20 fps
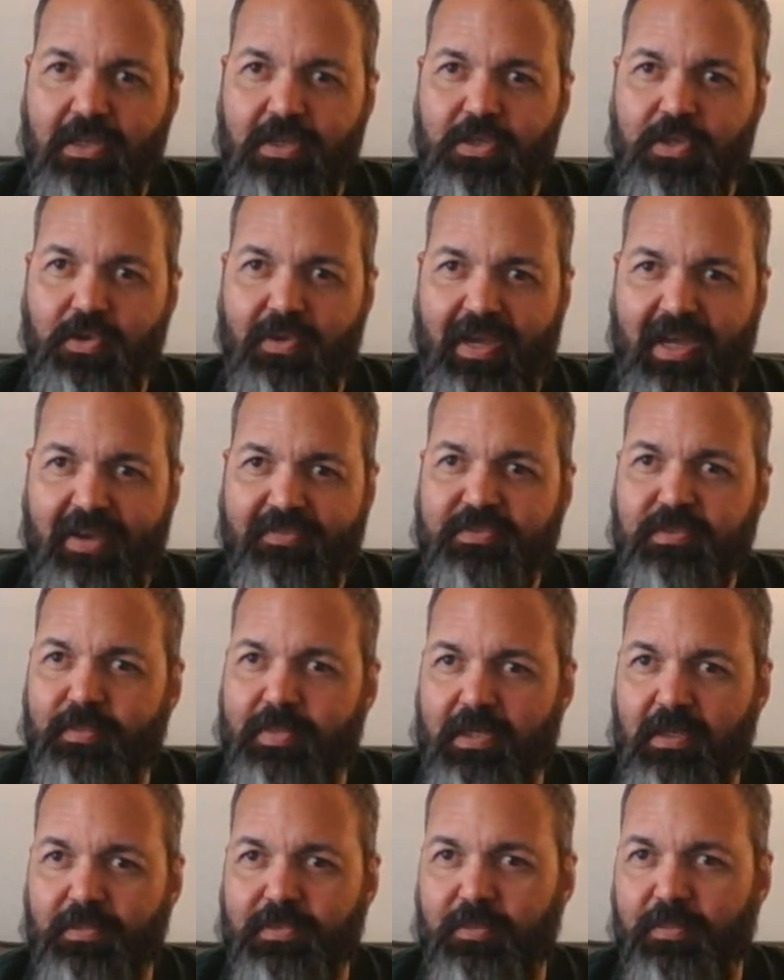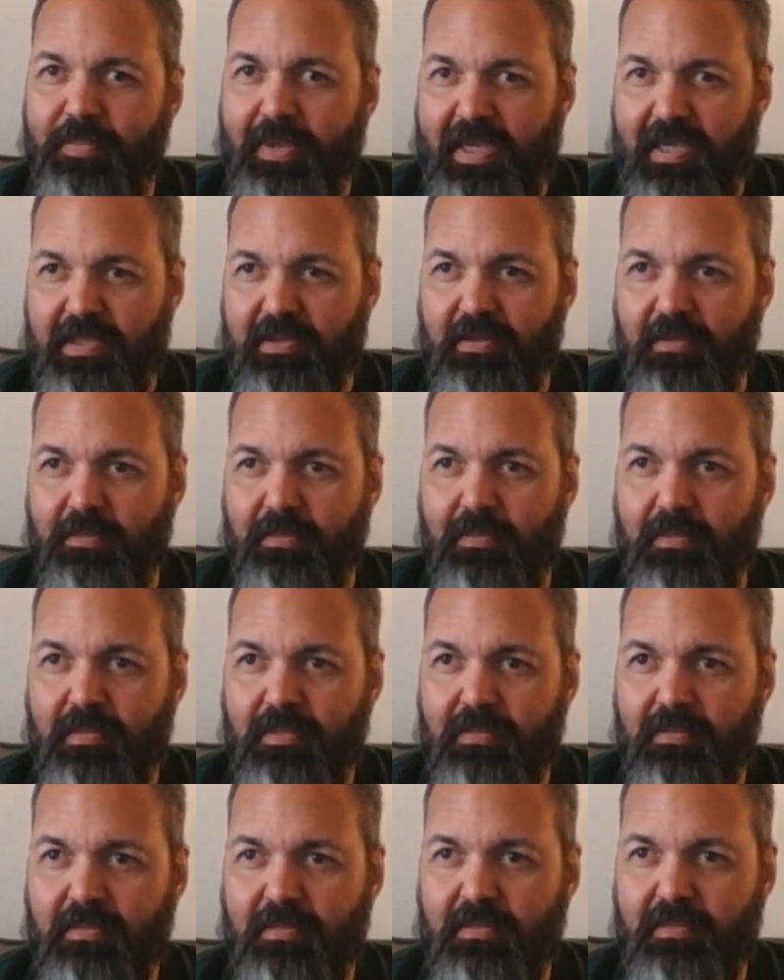you have to be able to pay them
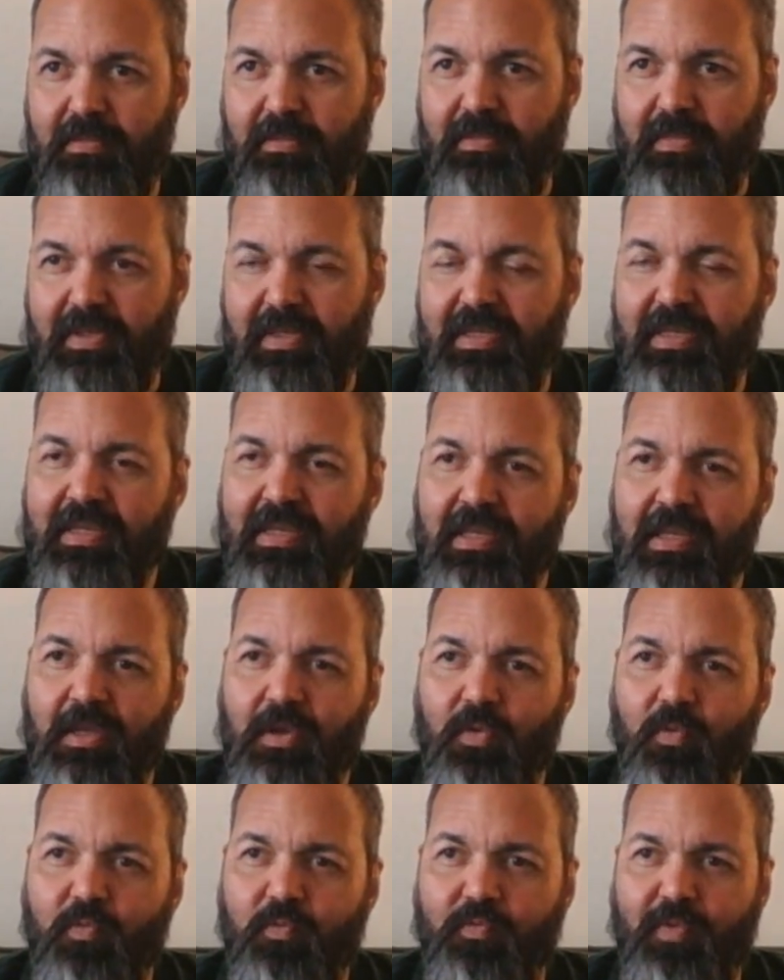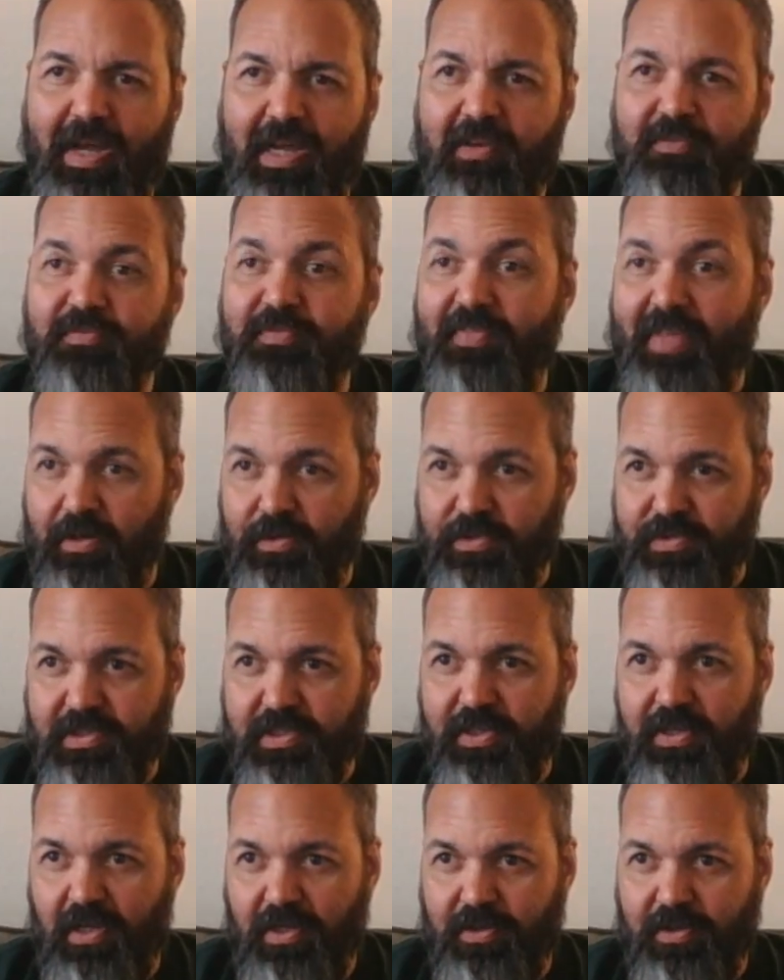
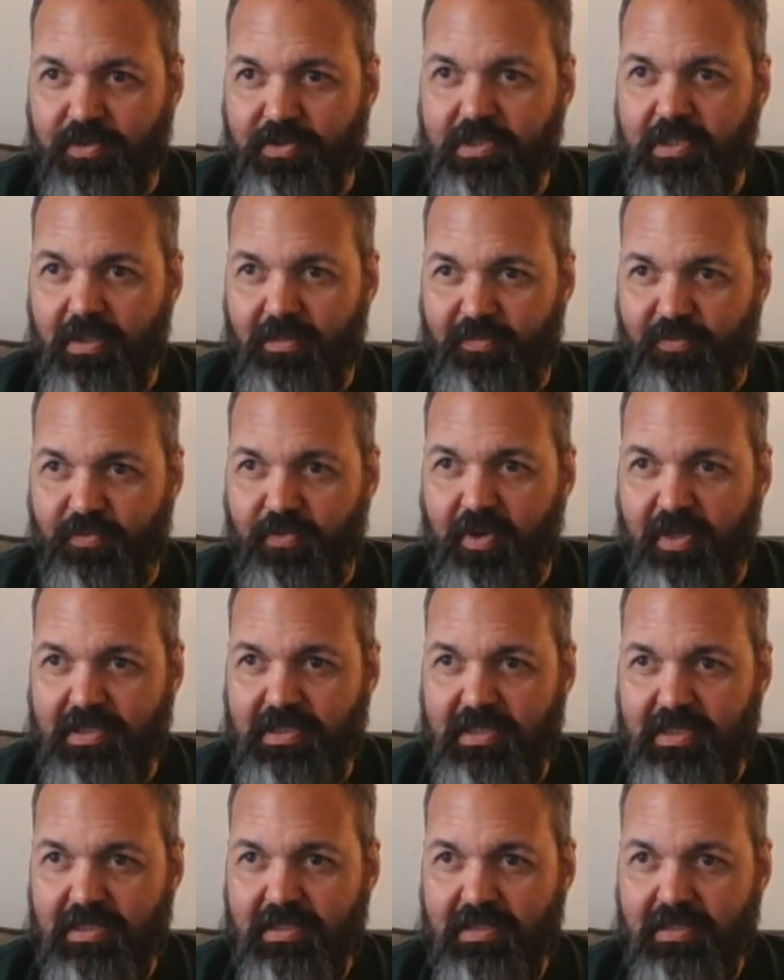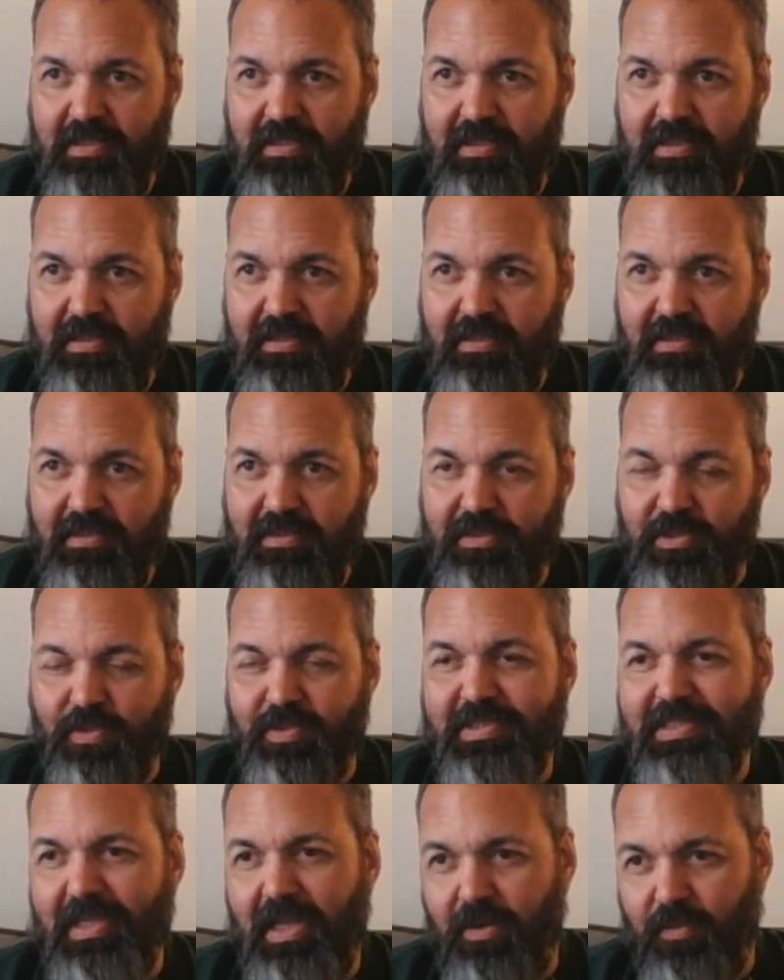$5,000 up front. So
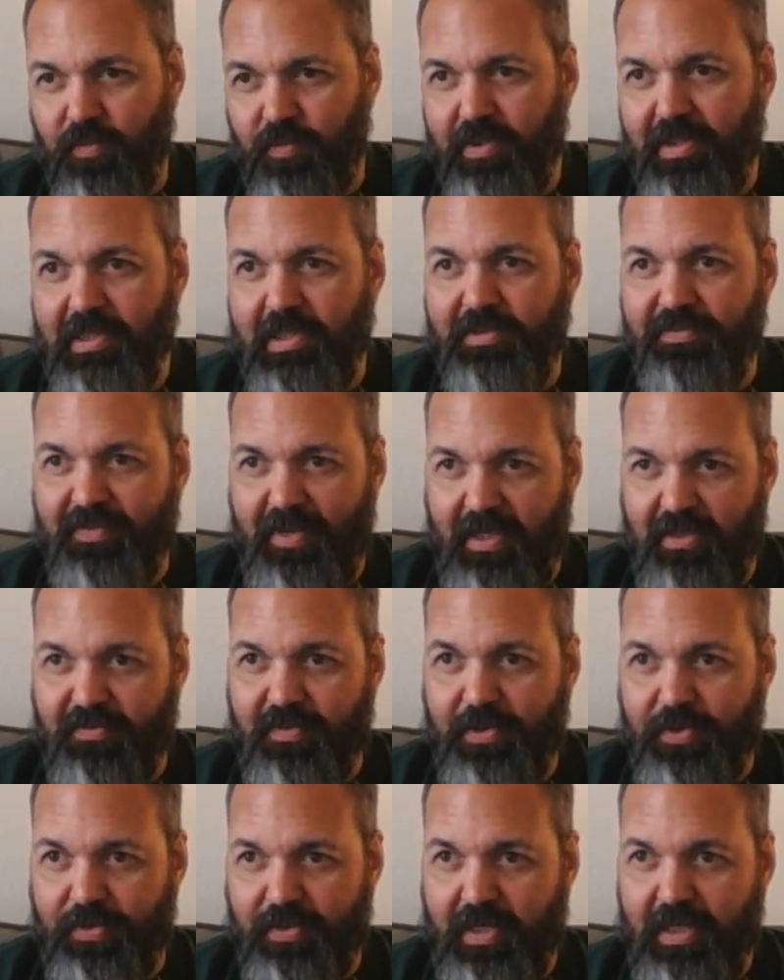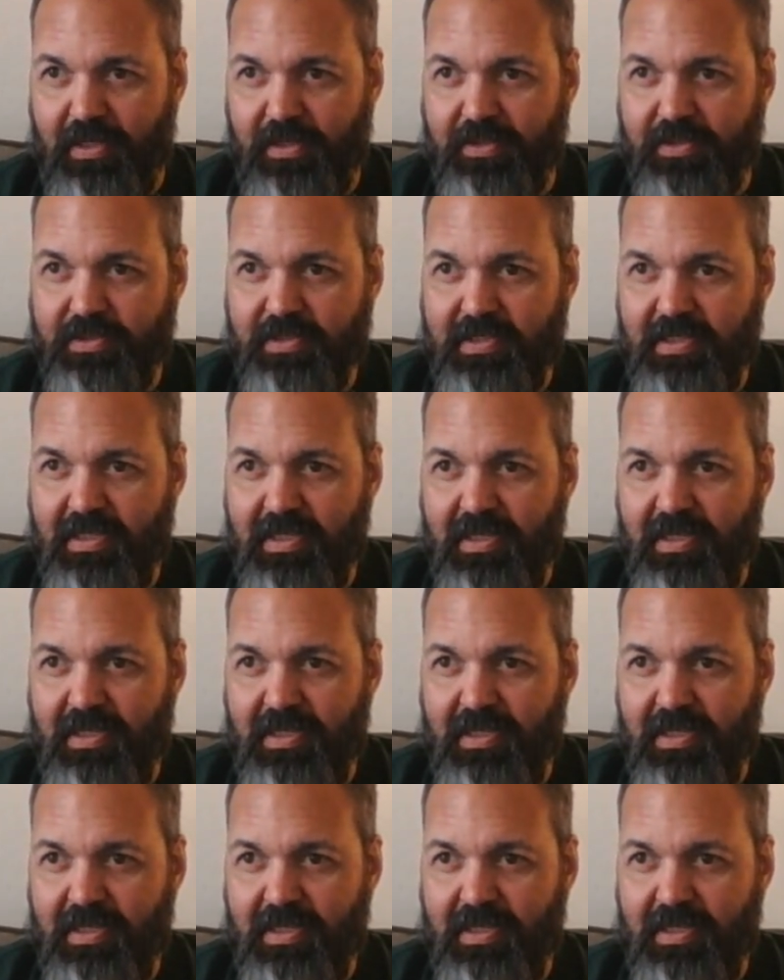it's not really $500.